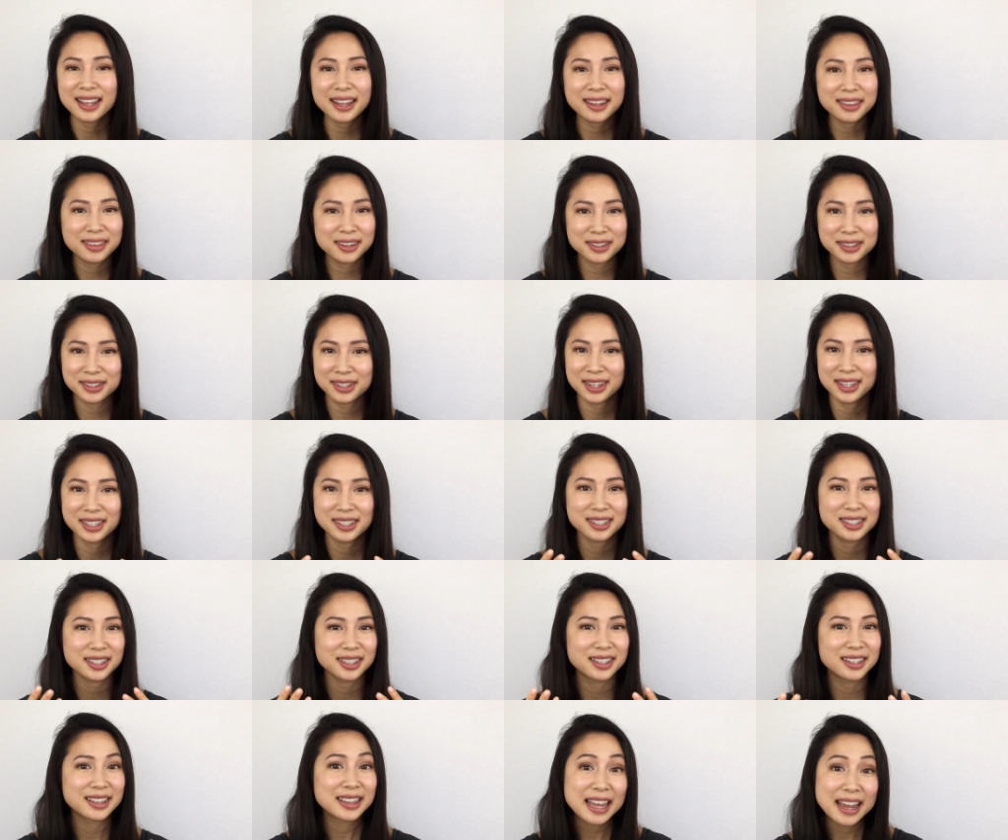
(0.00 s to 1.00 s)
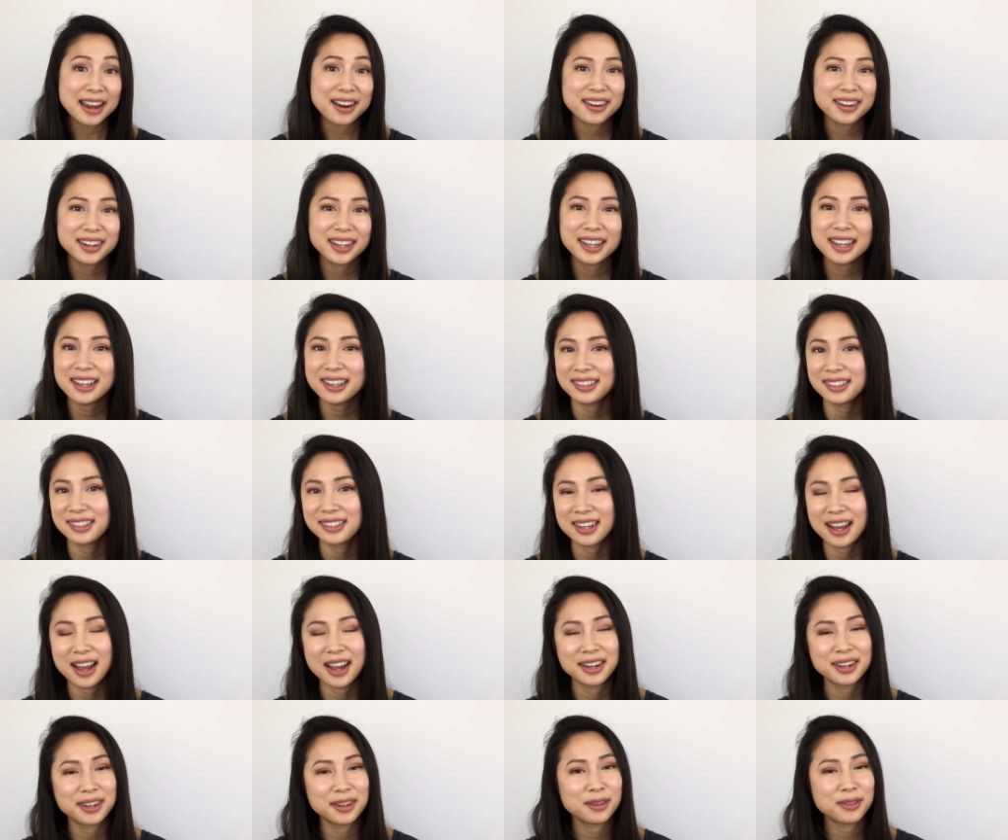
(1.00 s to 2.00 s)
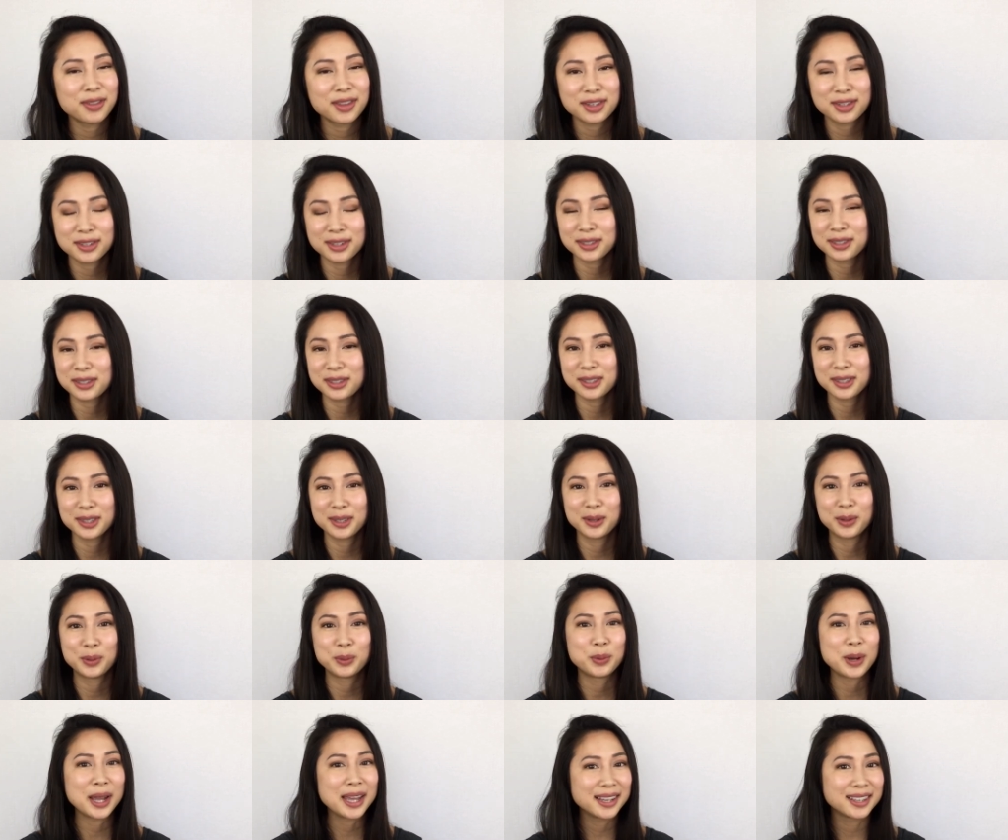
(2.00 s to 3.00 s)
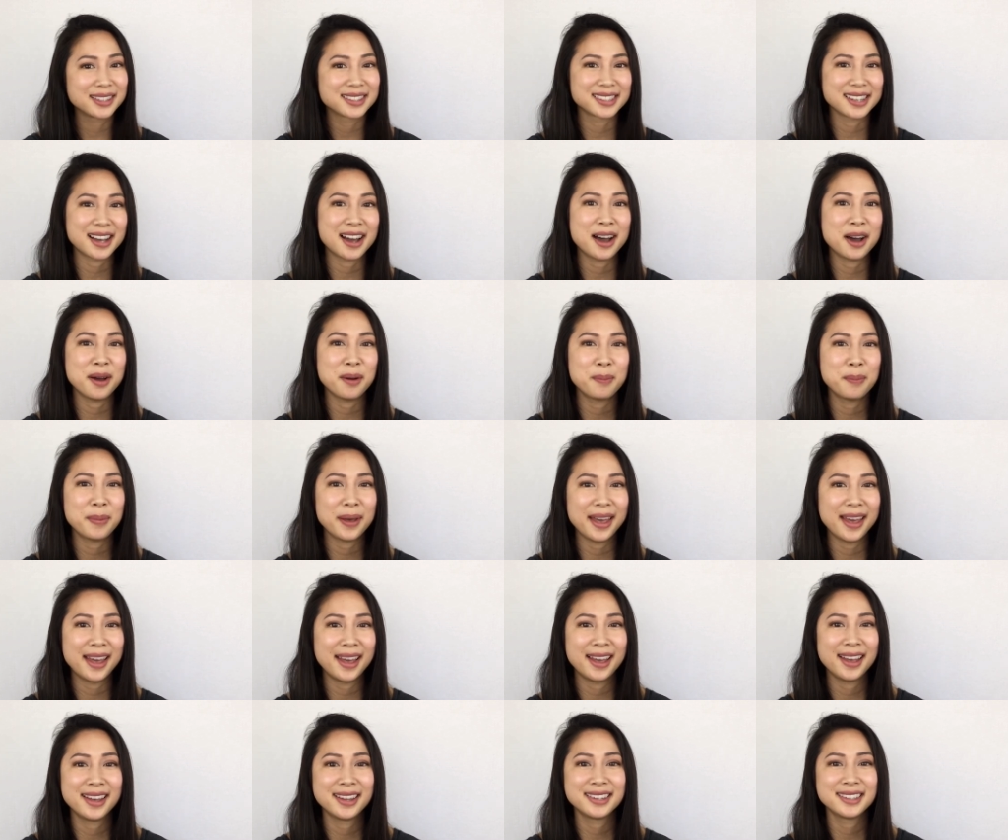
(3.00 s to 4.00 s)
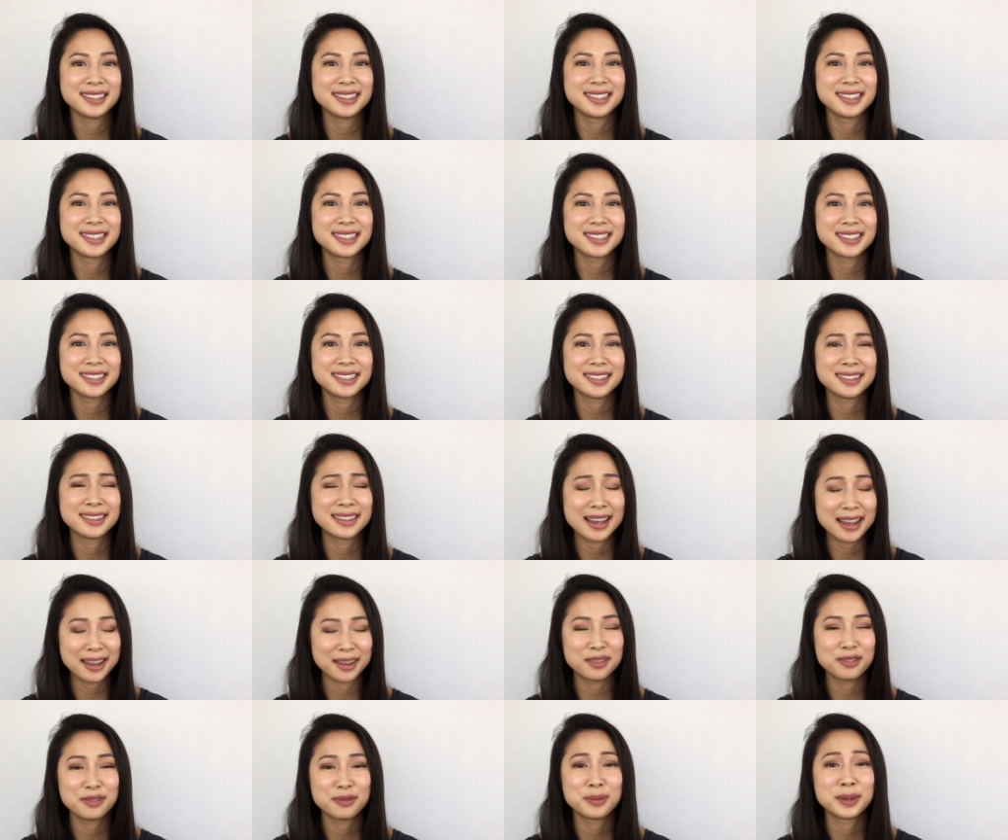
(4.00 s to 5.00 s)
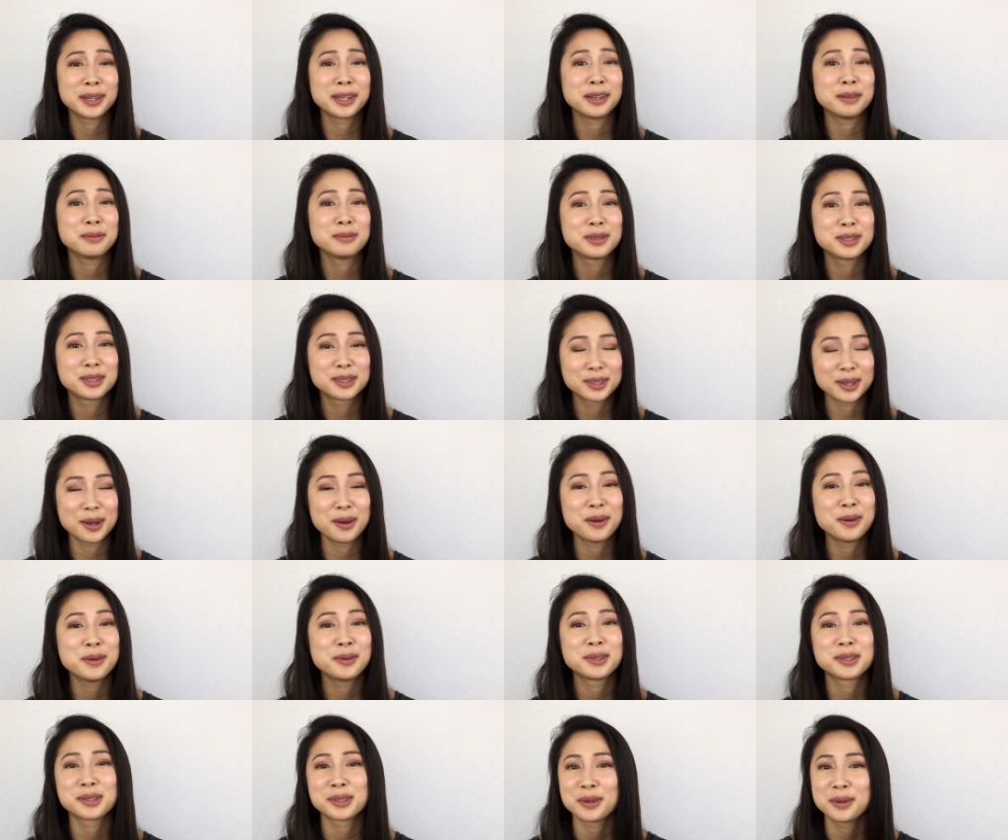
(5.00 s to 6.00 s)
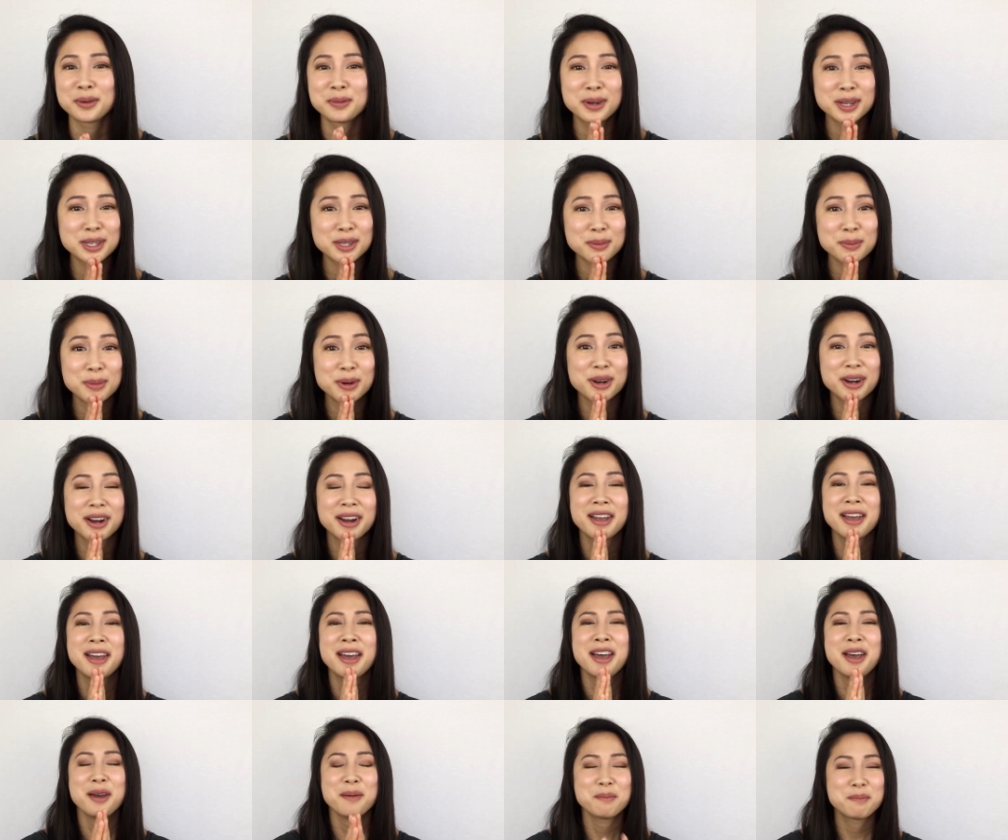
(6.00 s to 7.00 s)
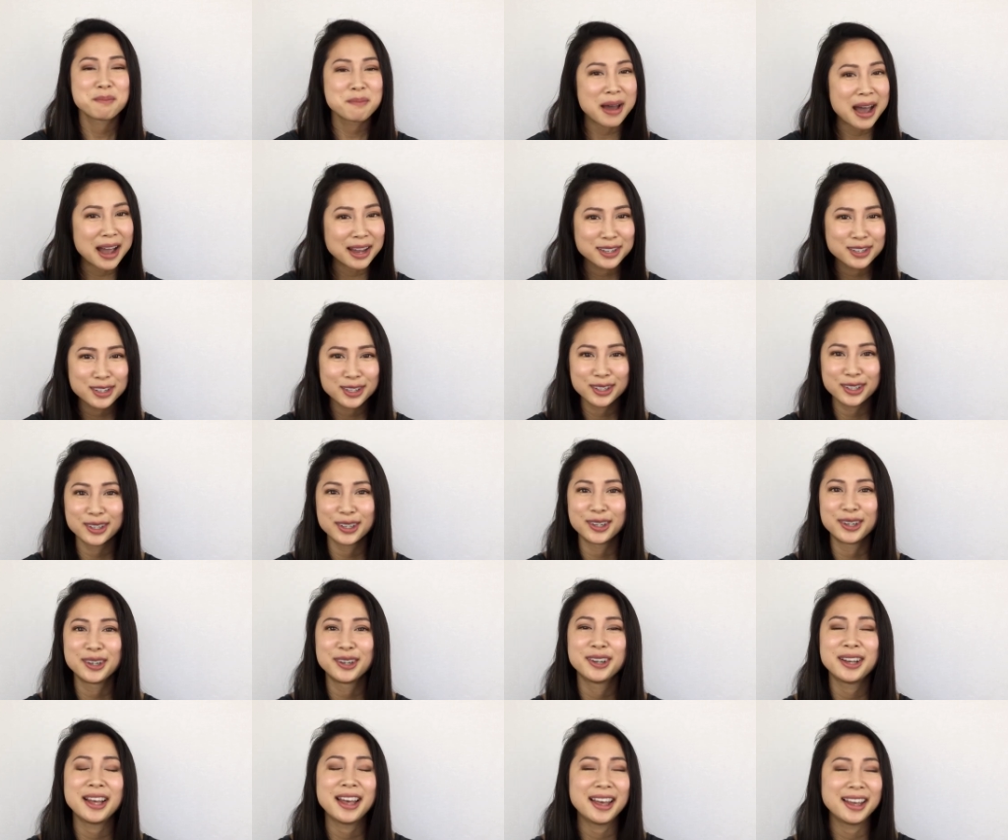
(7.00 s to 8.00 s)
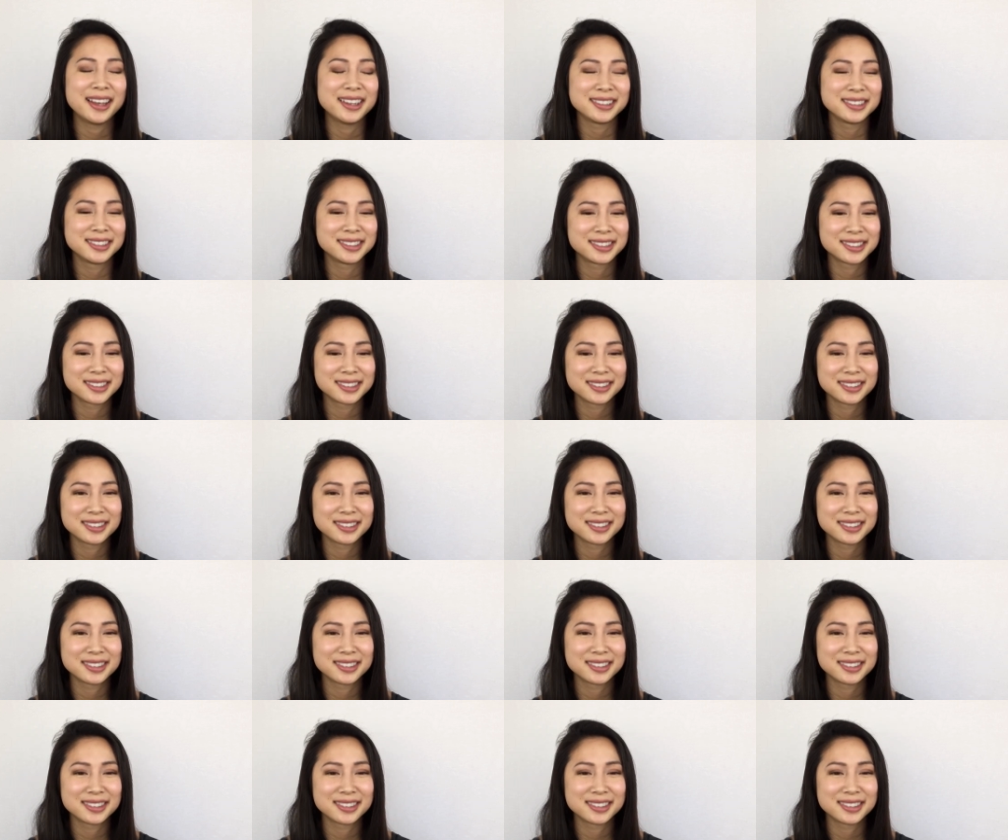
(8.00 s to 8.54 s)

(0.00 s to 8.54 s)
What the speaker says: there's this clarity inside you that just wakes up, and life becomes so much more magical and